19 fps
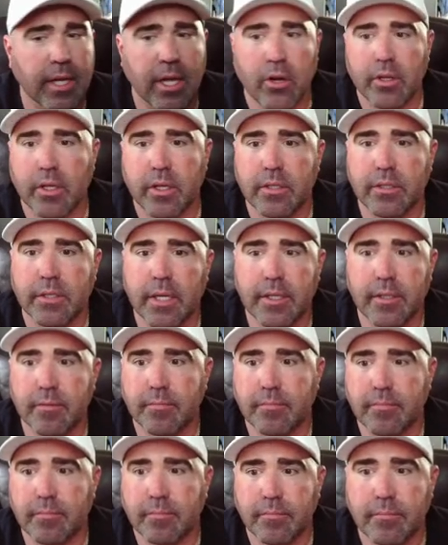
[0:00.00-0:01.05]
Calculator site.
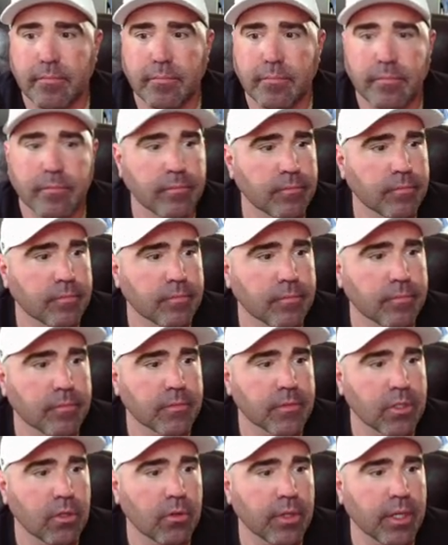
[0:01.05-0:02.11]

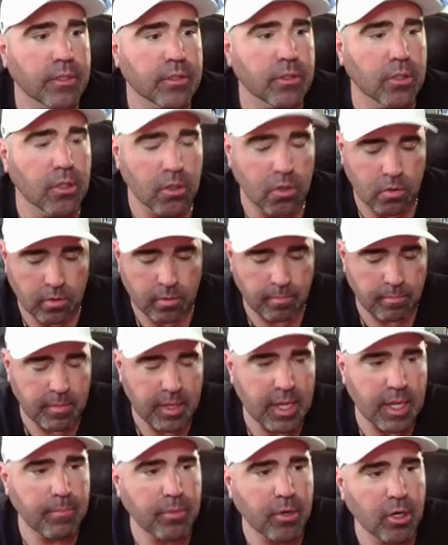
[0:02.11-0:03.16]
Okay, so
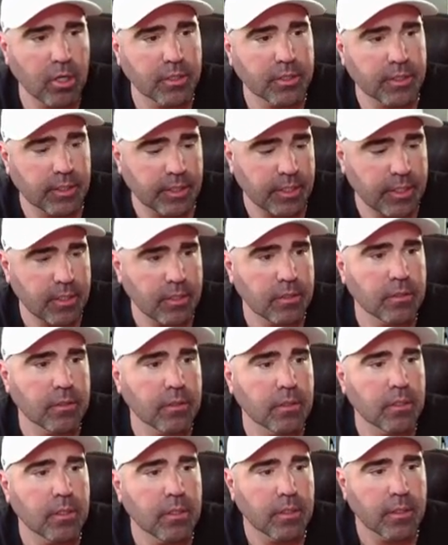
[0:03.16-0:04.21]
me personally,
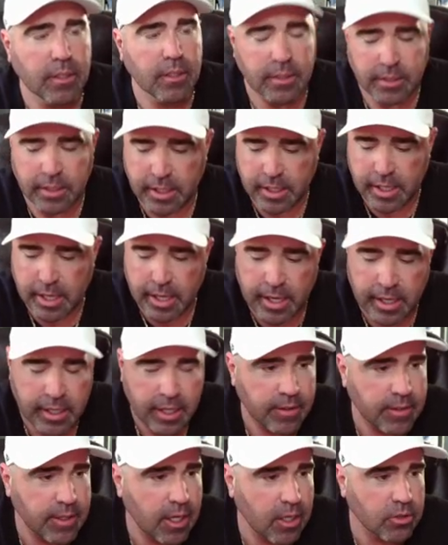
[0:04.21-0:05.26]
let's say I got
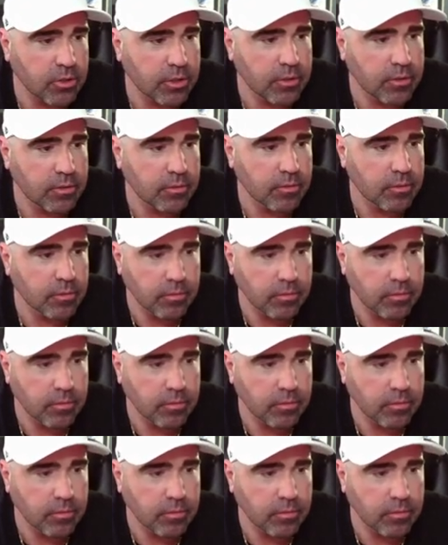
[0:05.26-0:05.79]
eighty-eight thousand,